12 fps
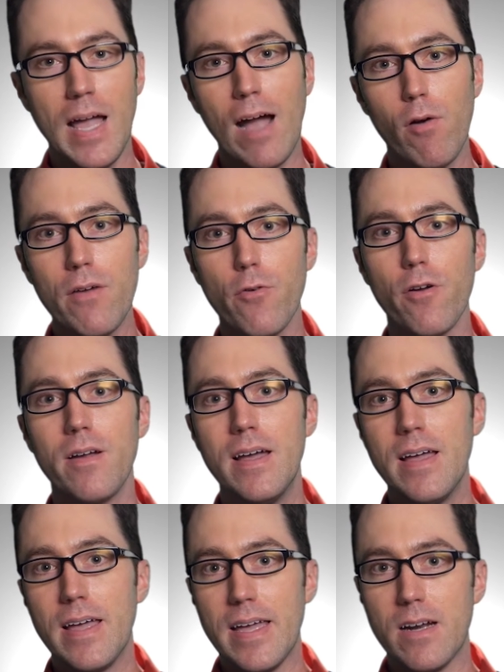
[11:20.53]

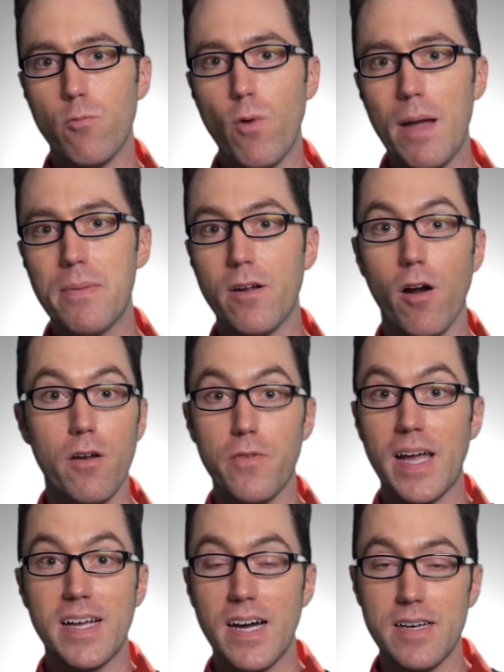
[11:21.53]
However, in a webinar,
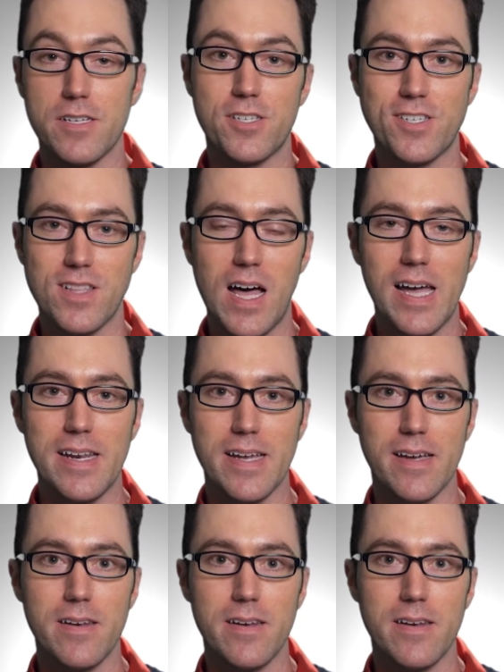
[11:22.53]
if I cut a slide